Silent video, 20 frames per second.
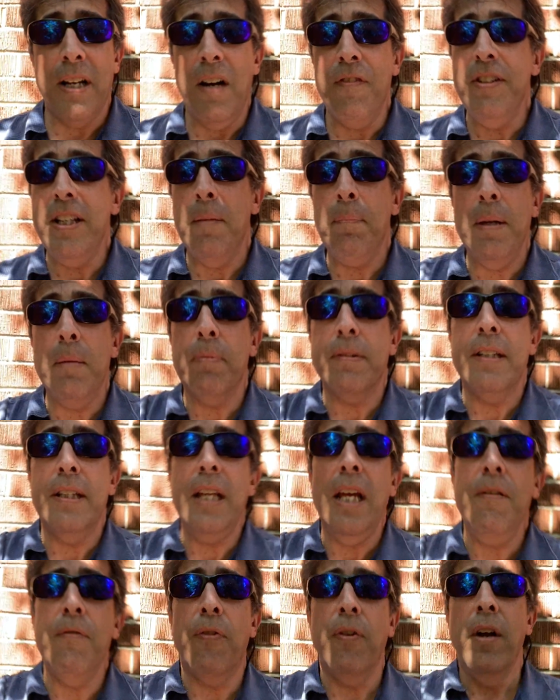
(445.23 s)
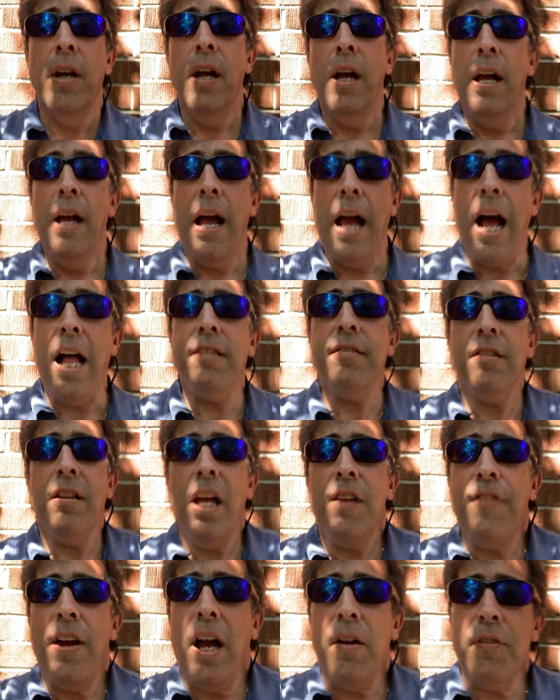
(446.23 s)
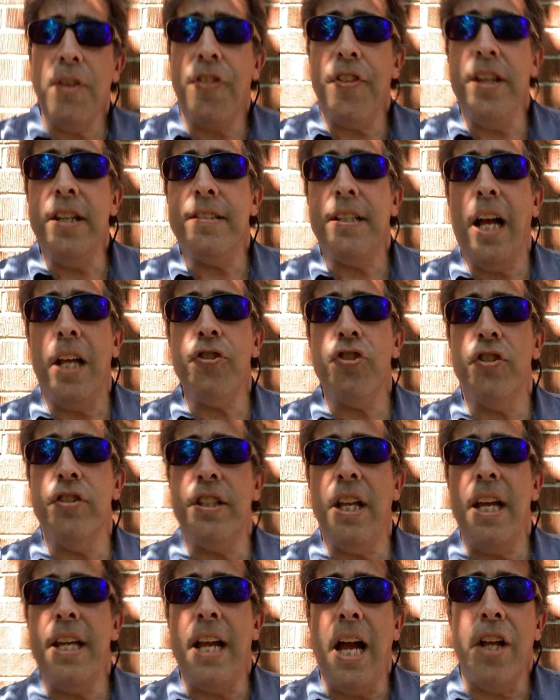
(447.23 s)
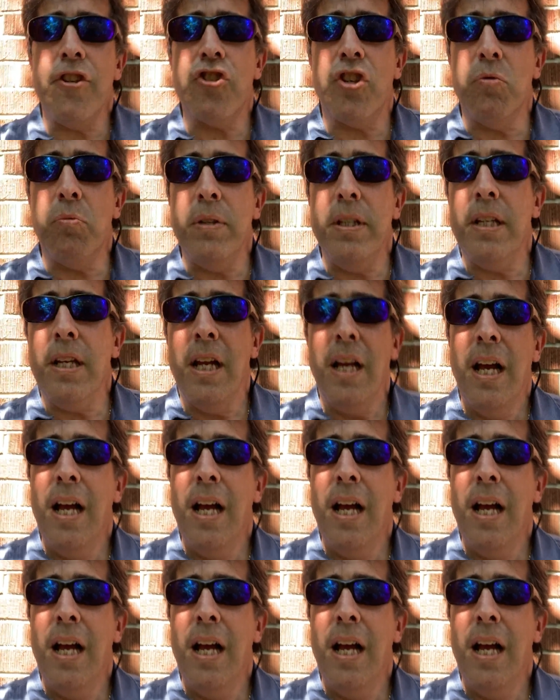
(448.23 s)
Every day people say, Dave, how's life, how are things, how's your day, how's your week?